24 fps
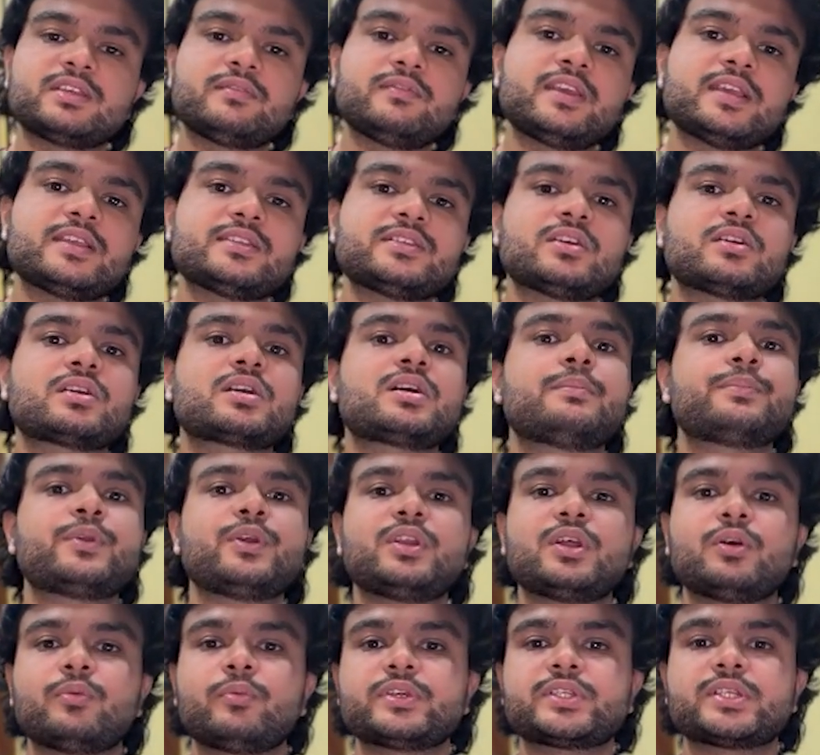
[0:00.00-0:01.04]
is your
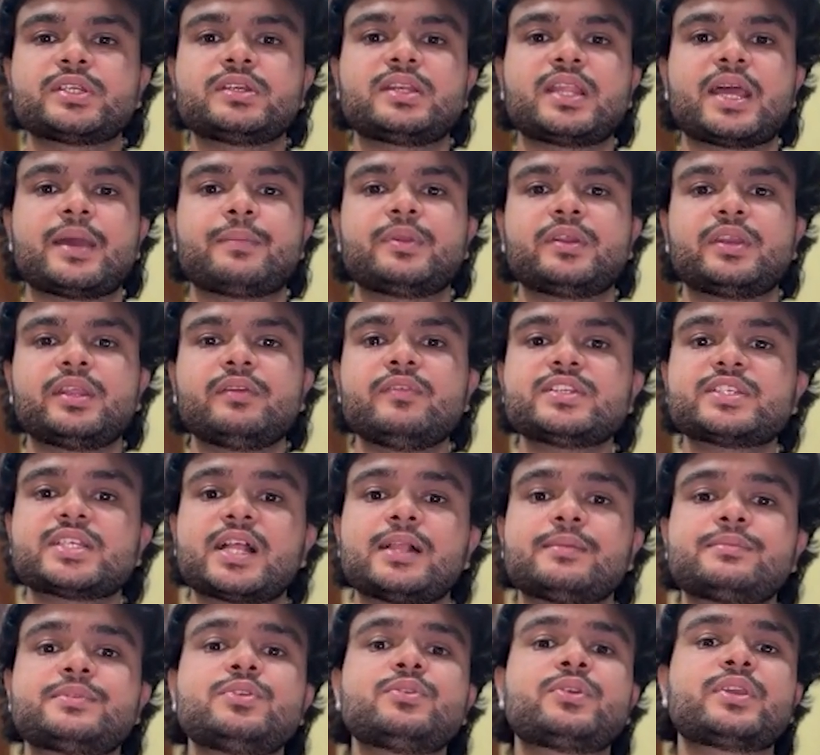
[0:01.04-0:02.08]
computer vision library which
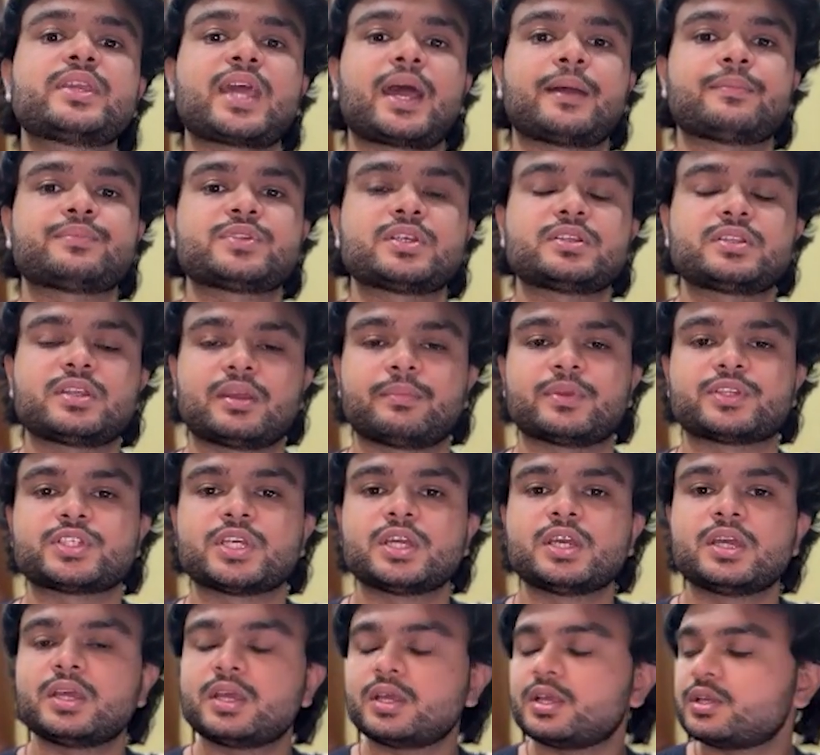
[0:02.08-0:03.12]
helps you capture the image.
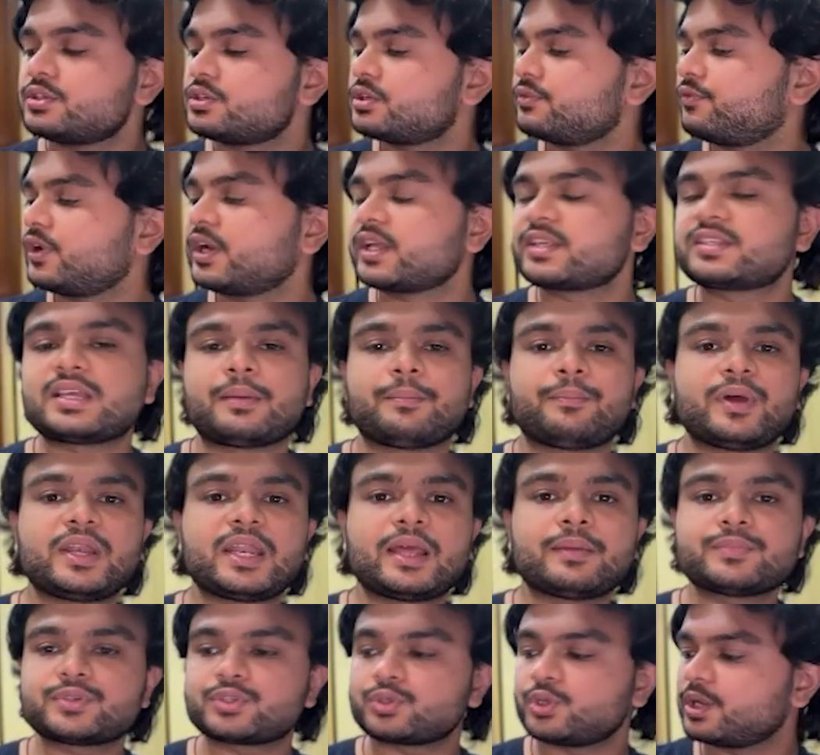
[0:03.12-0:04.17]
So for example,
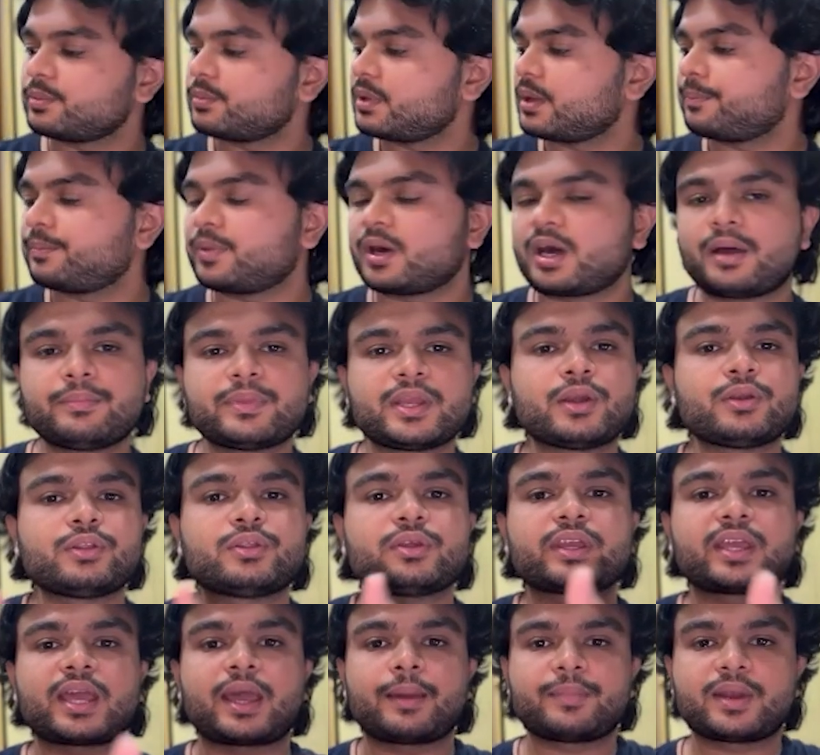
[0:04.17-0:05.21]
I'm showing my palm here to the
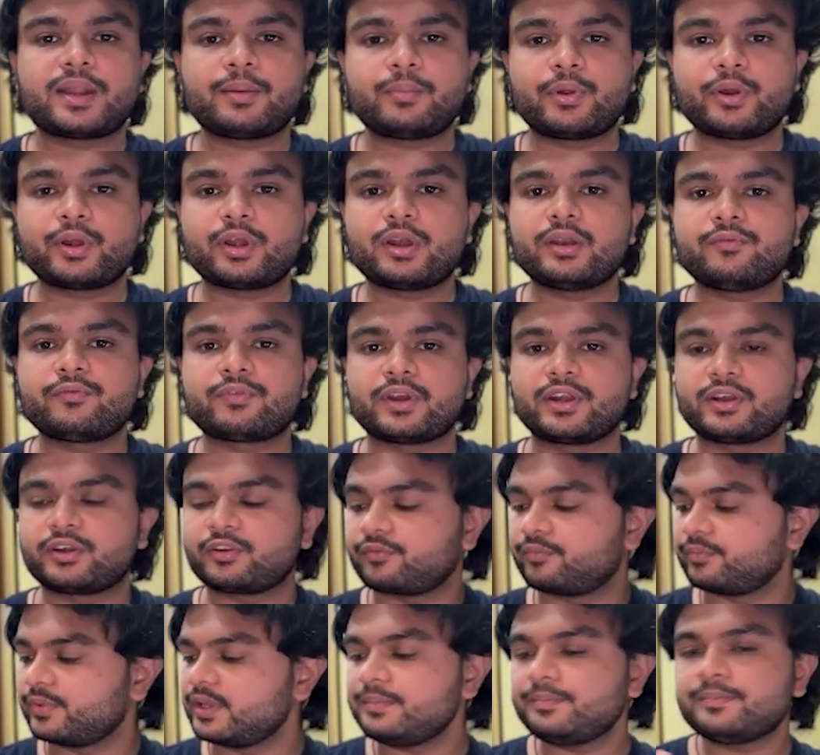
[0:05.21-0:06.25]
camera module in front
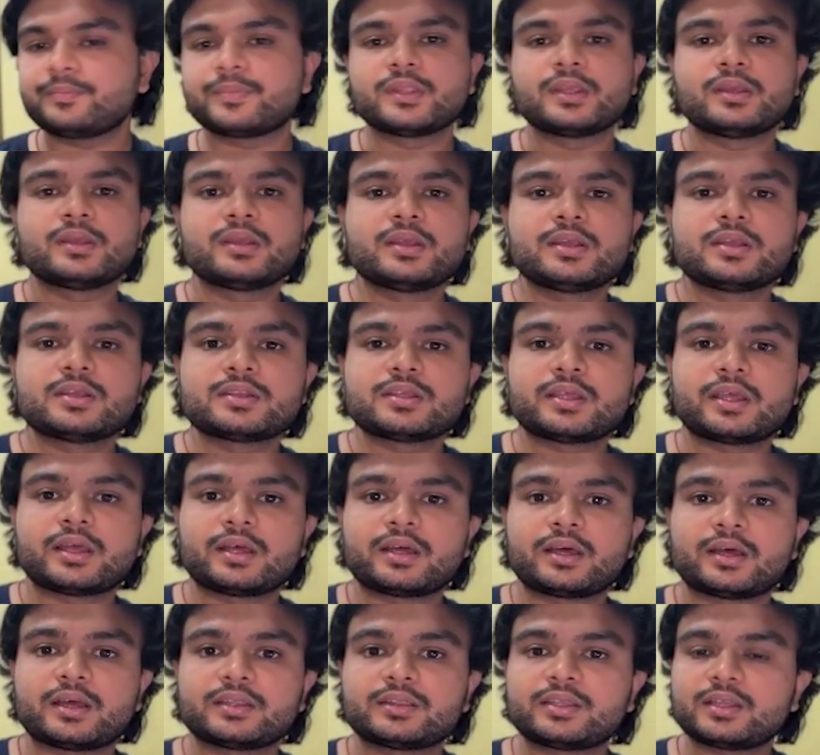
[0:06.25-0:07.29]
of me.
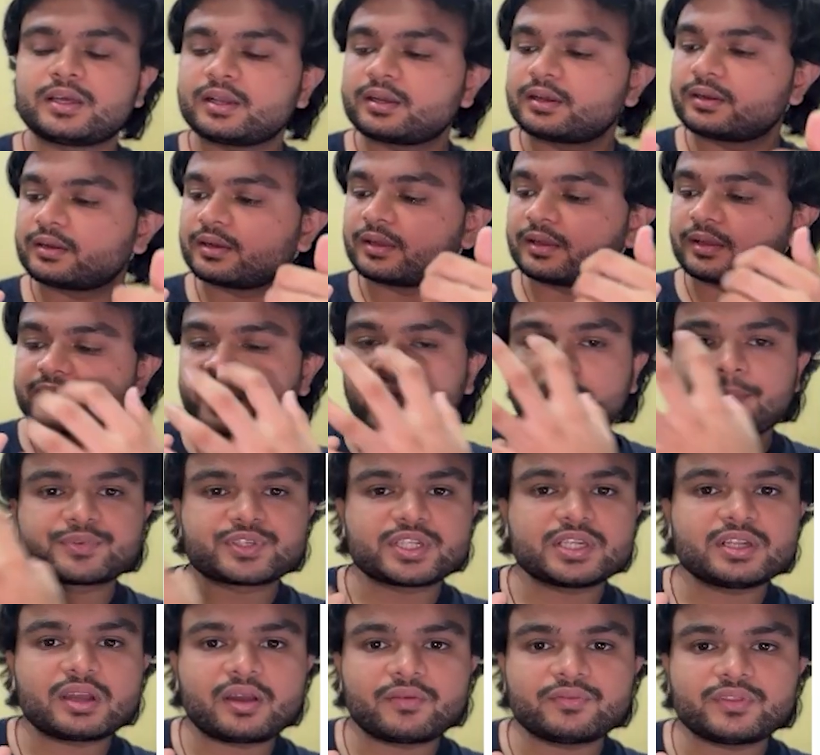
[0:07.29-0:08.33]
The
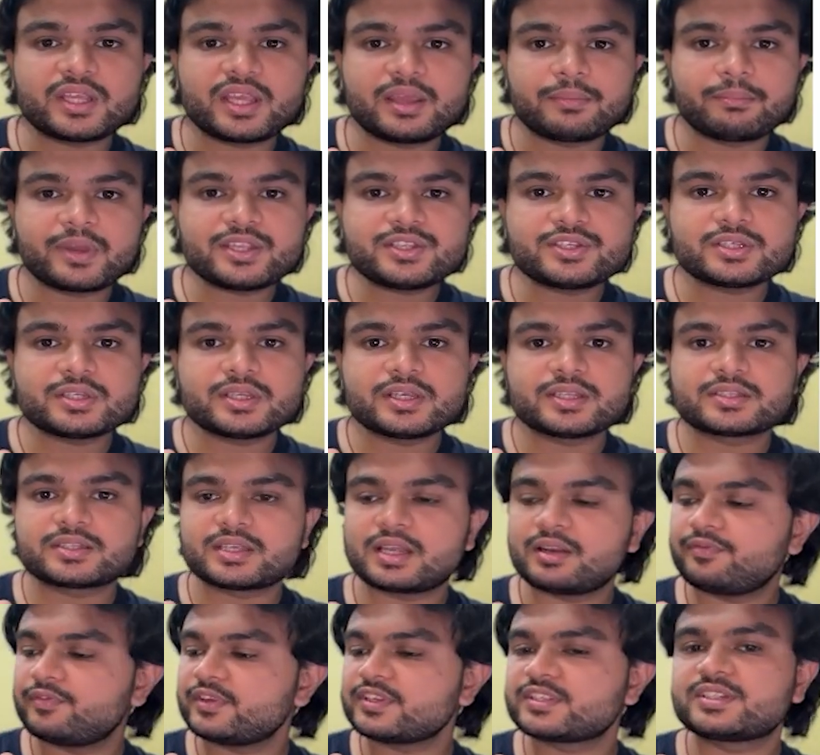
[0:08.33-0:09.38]
capturing of the image
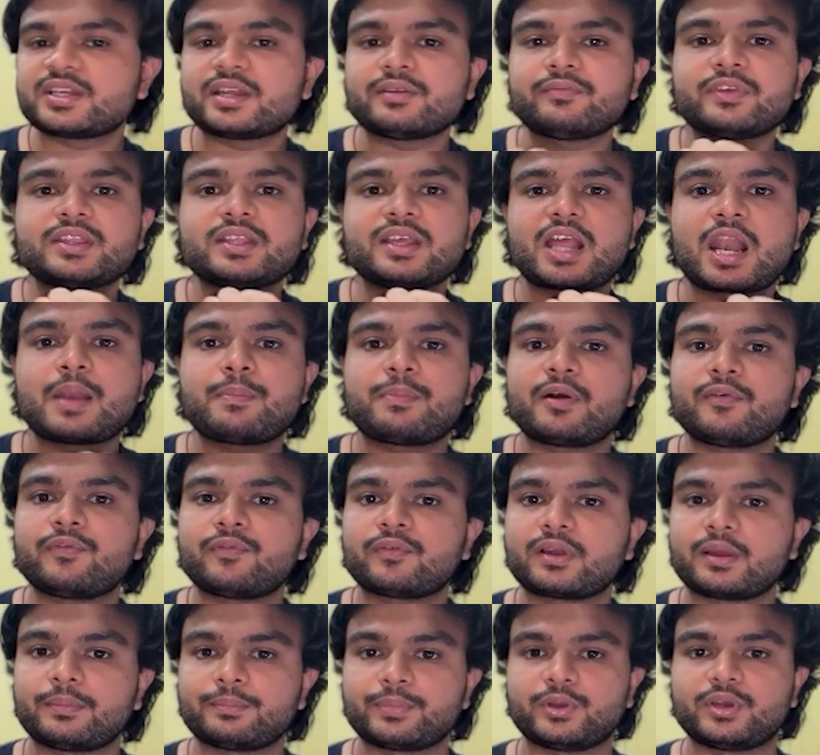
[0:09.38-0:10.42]
itself is done with the help of
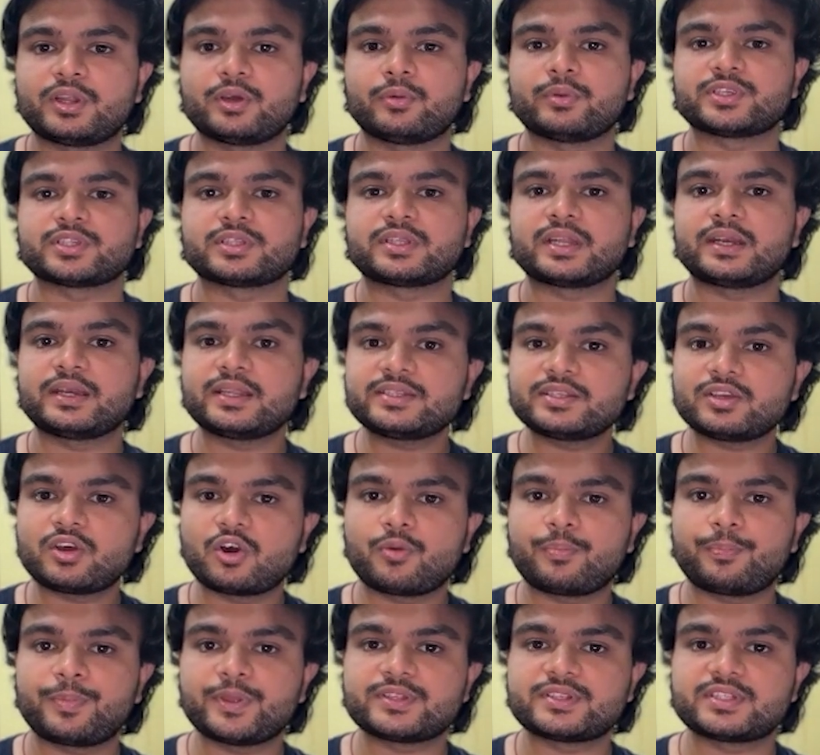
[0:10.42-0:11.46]
computer vision, that is your
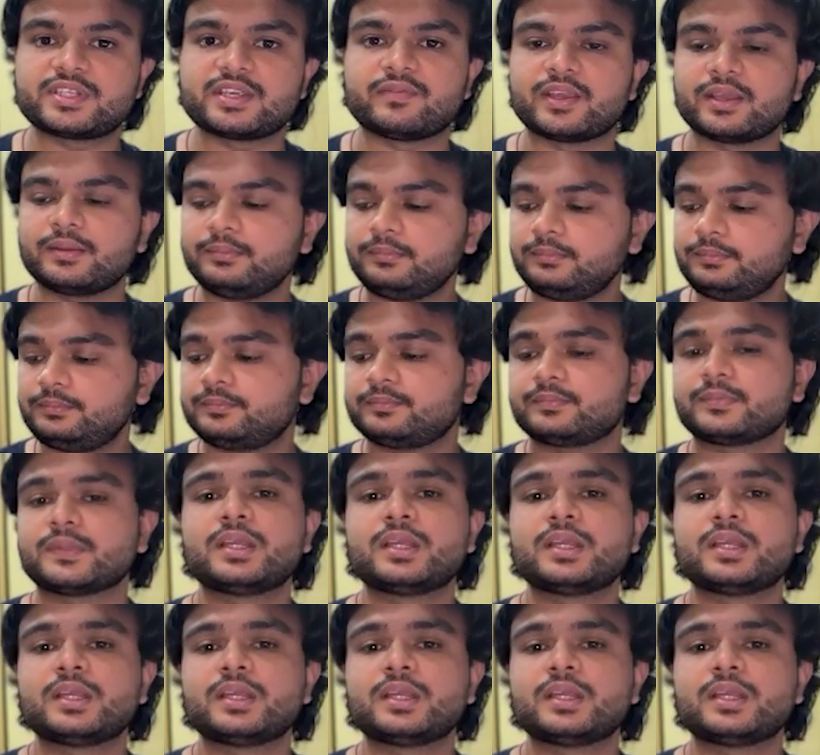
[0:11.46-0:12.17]
OpenCV.